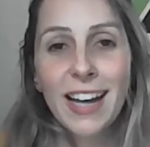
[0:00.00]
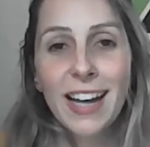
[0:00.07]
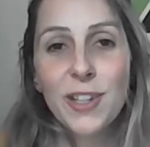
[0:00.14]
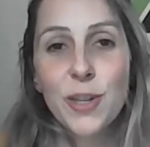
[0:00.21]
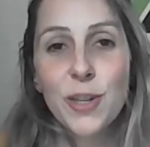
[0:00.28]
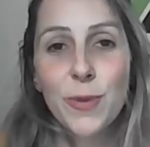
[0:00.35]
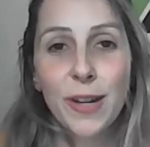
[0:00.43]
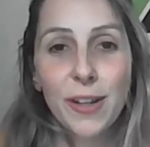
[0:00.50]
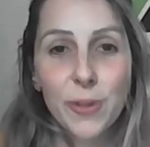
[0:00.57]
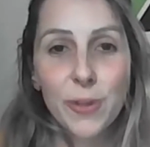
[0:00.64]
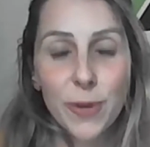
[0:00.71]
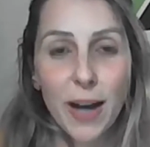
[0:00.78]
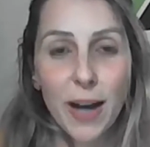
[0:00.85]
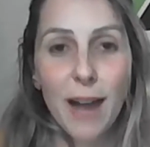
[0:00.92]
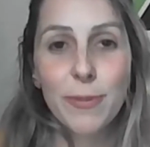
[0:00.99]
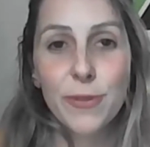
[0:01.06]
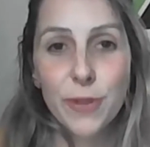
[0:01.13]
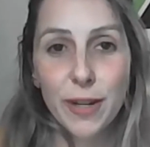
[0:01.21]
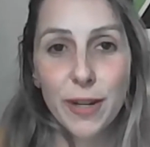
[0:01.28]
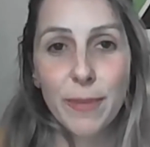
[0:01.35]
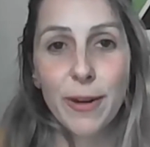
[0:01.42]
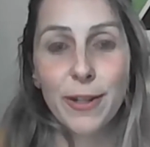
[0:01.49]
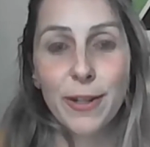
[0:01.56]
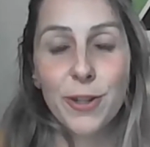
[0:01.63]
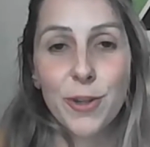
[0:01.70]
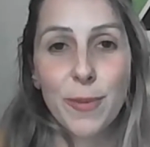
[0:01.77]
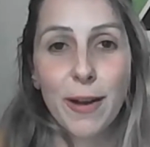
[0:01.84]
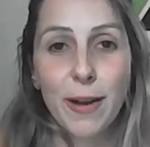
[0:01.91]
and she went into a carpentry
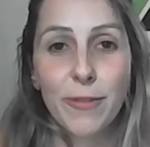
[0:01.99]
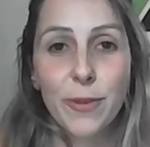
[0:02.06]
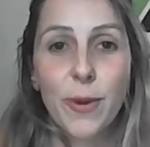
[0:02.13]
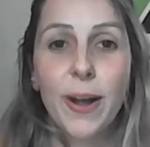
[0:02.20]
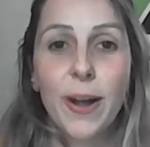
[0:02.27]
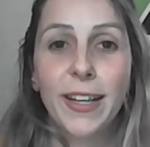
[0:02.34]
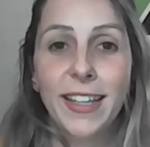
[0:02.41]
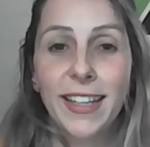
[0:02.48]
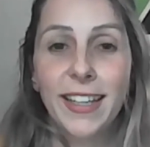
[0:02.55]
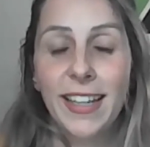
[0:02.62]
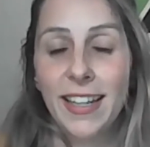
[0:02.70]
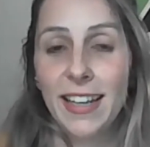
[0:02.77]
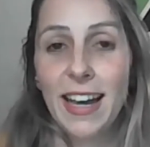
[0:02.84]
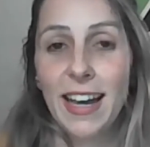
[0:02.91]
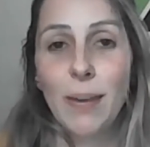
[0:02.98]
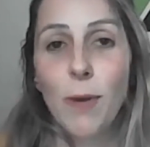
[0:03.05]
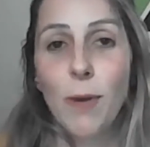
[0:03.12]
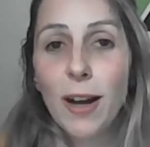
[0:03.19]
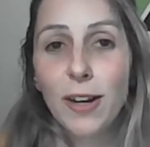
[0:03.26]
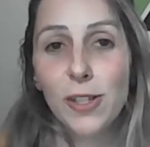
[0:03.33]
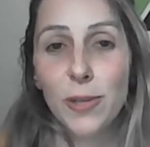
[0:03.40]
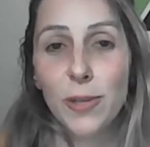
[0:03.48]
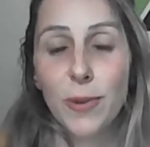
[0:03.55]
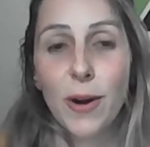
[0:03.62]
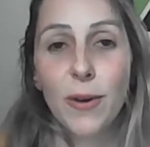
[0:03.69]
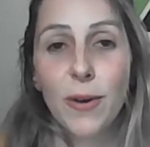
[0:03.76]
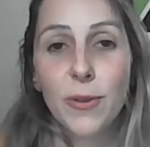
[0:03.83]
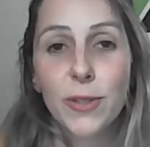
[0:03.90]
apprenticeship after working in a white-collar
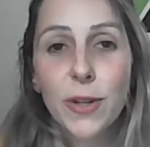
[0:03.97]
role.